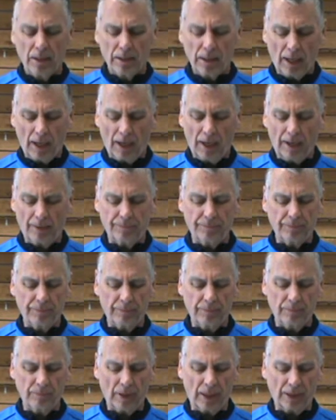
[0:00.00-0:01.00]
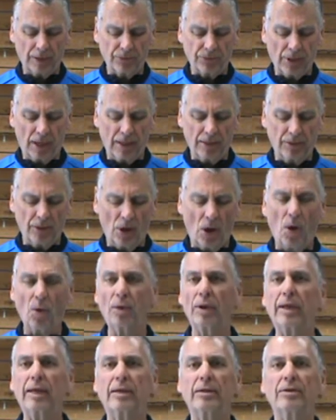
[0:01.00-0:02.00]
Like I say, the
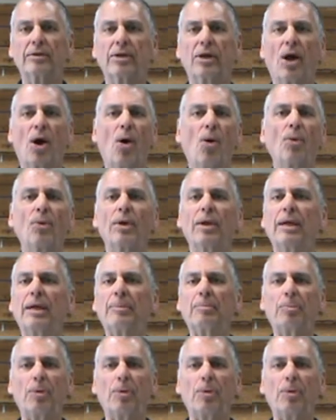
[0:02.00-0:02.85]
only